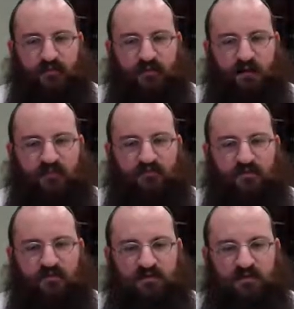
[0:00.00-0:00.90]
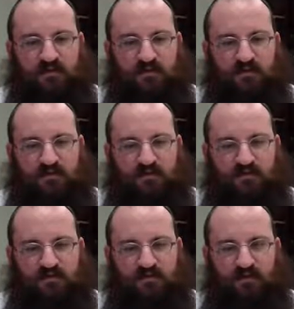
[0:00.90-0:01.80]
of
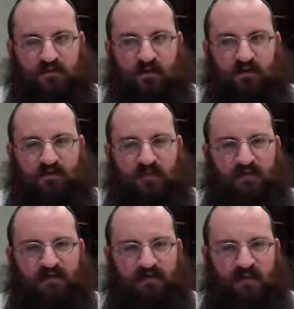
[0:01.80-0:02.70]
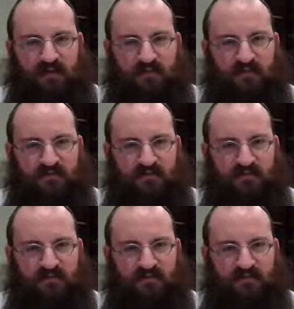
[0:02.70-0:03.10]
what it might be like